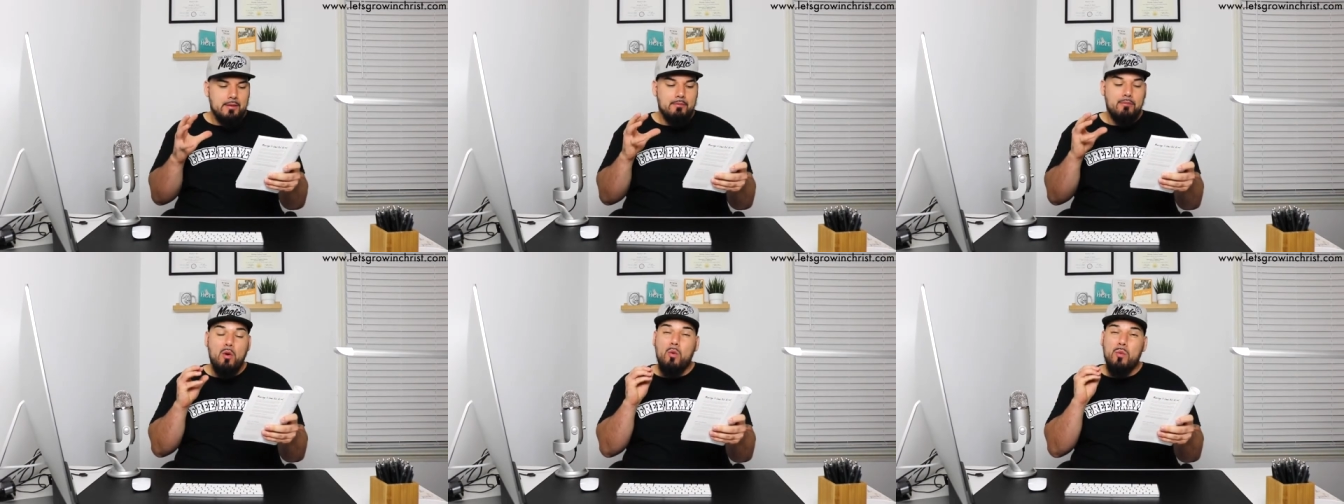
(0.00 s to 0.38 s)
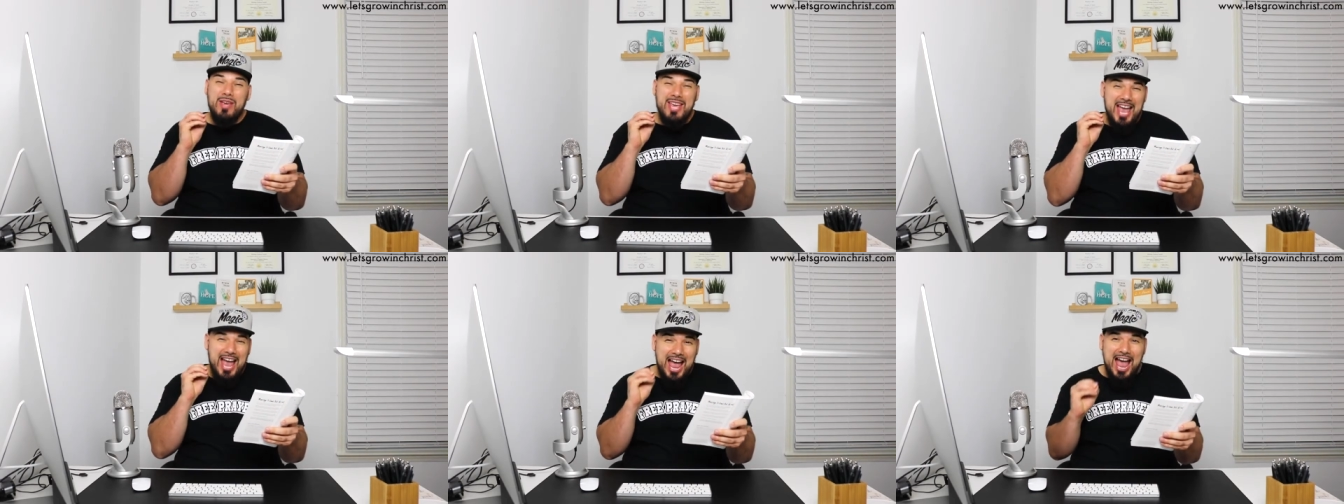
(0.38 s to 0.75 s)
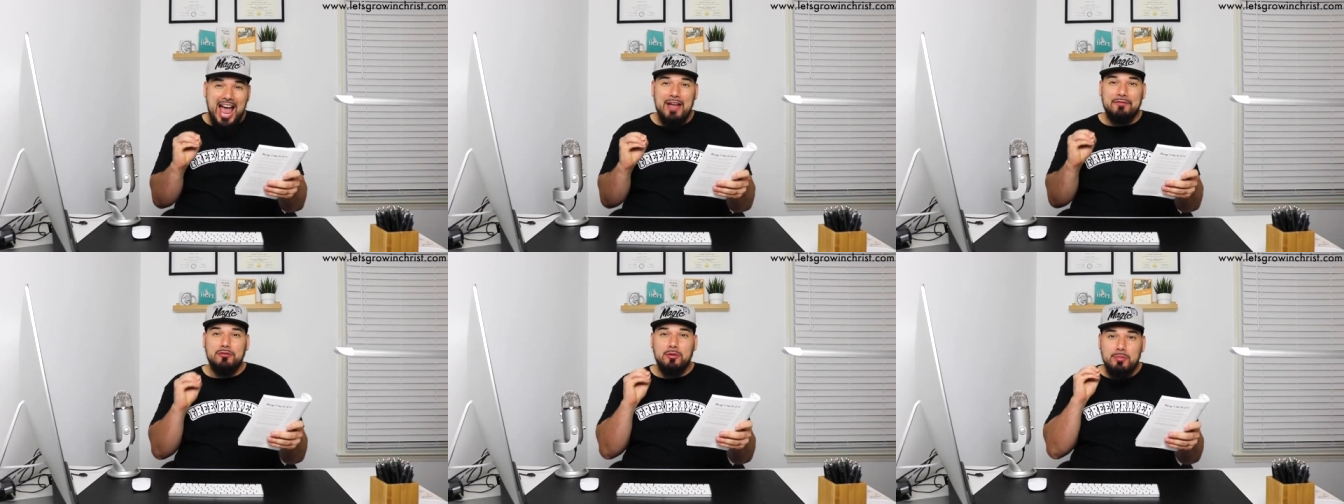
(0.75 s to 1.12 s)
But we
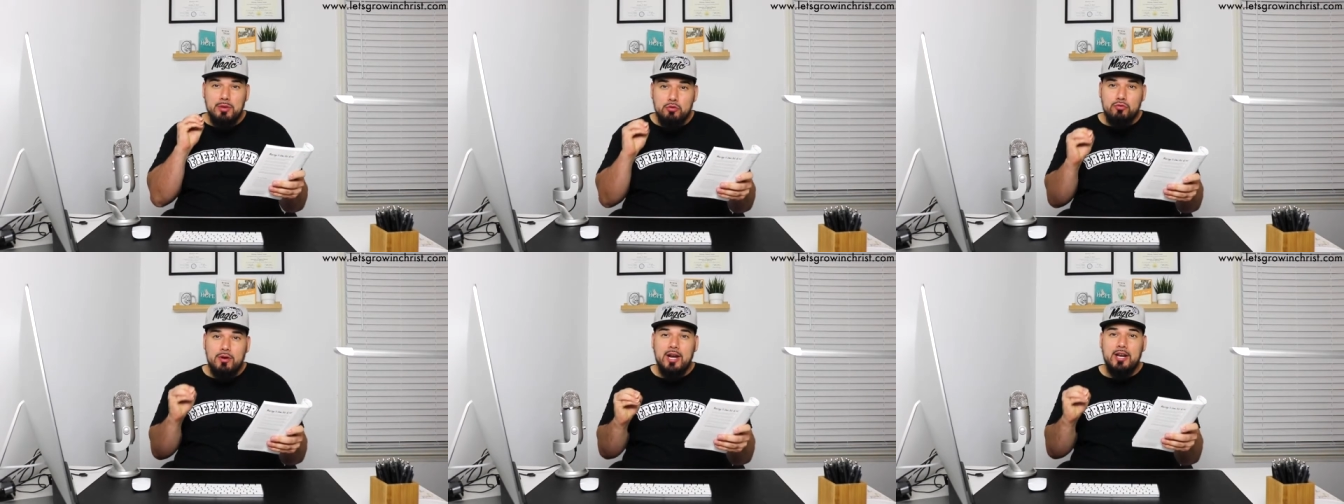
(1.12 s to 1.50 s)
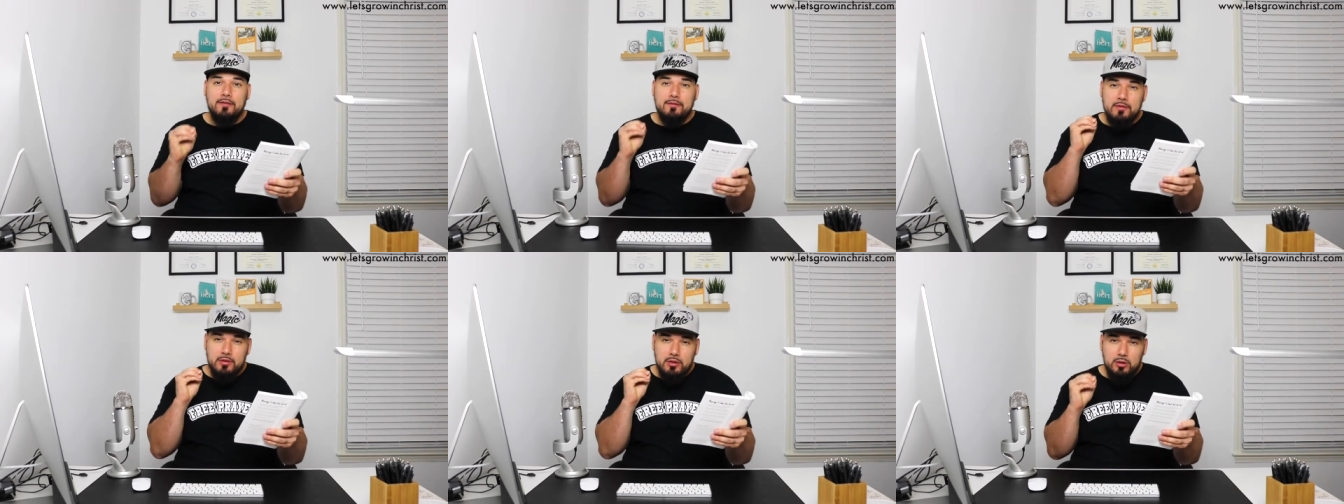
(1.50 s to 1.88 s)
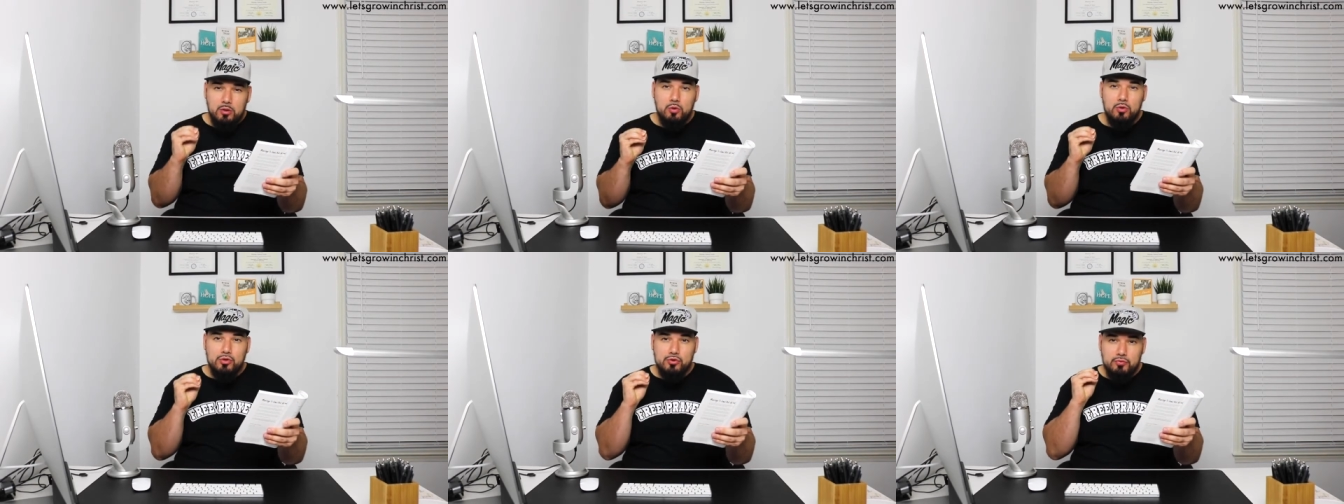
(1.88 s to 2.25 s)
have to be ready for the
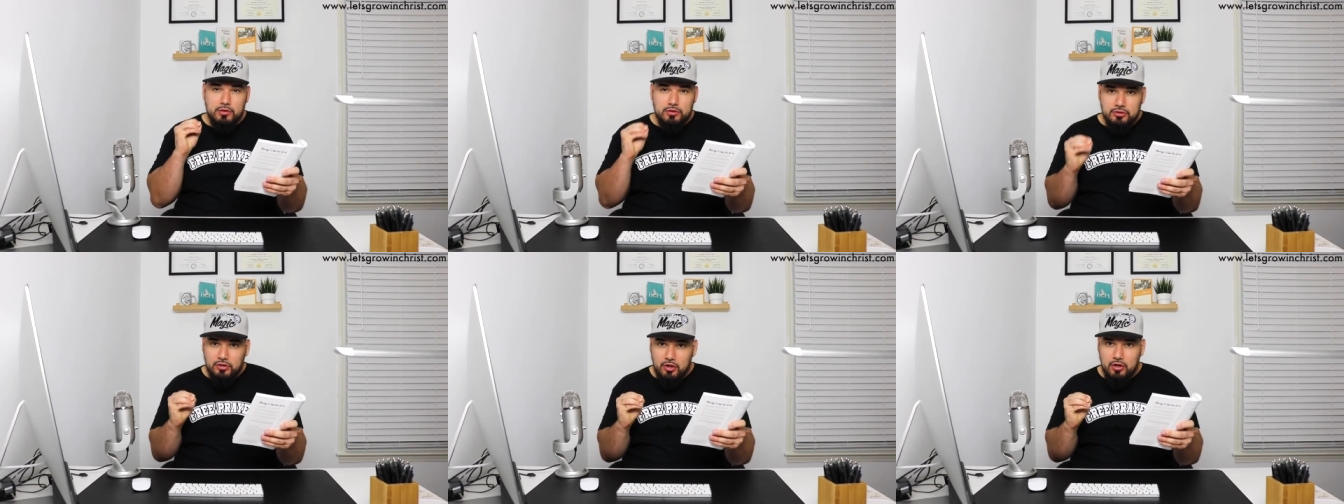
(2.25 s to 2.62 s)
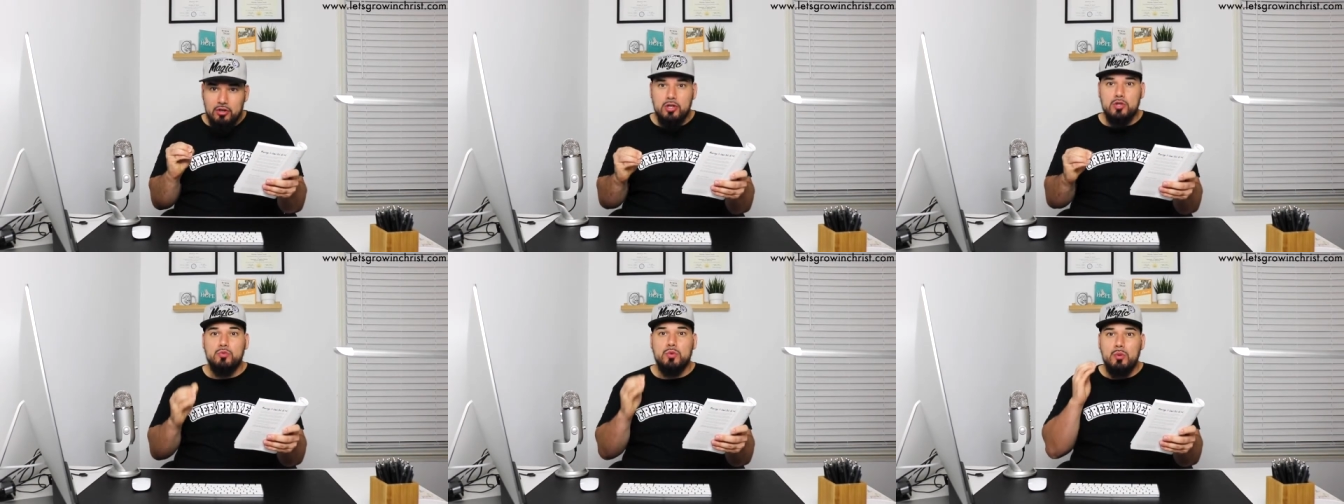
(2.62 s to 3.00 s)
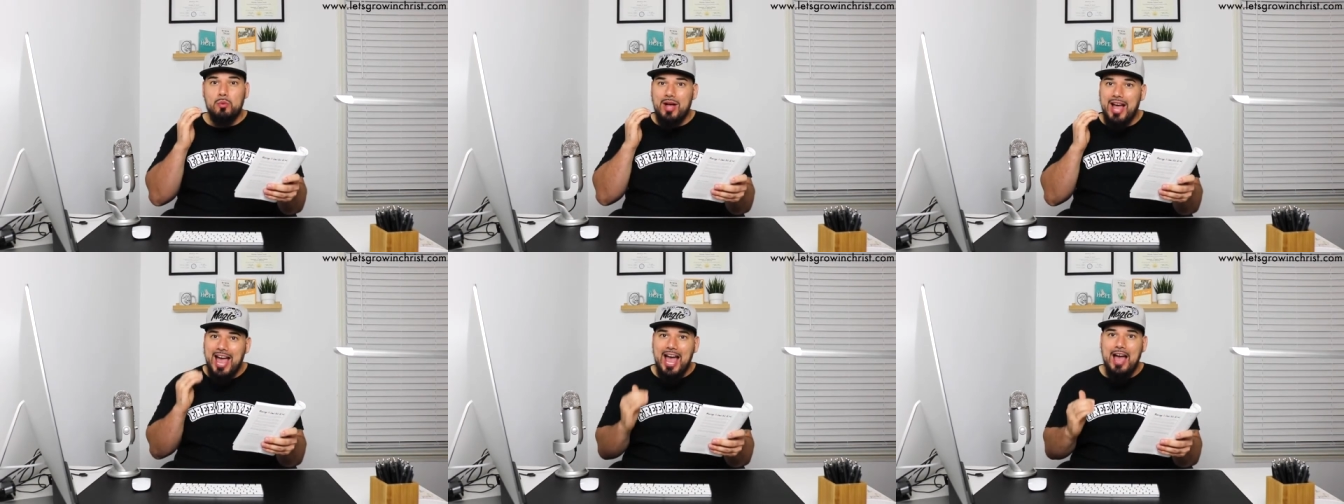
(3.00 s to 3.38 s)
Lord's return because we
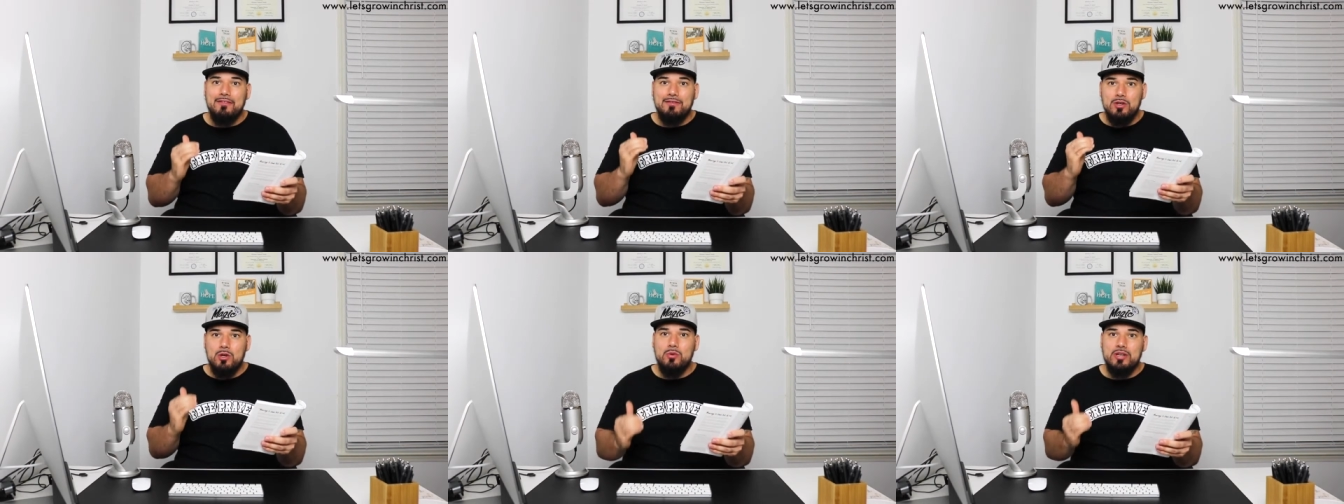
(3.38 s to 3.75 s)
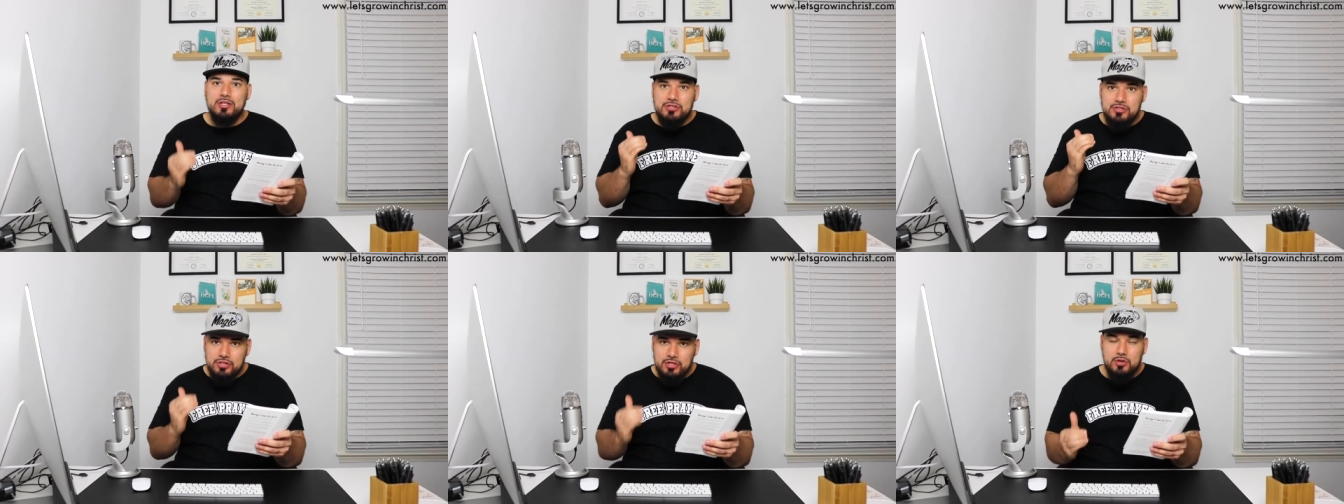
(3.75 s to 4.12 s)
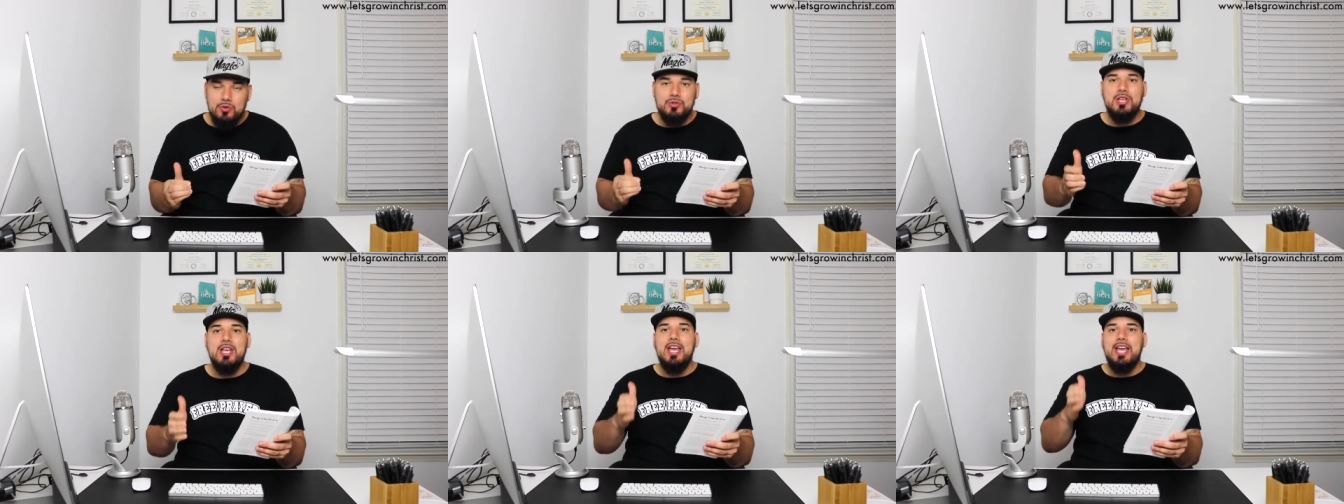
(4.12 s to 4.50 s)
will have no excuse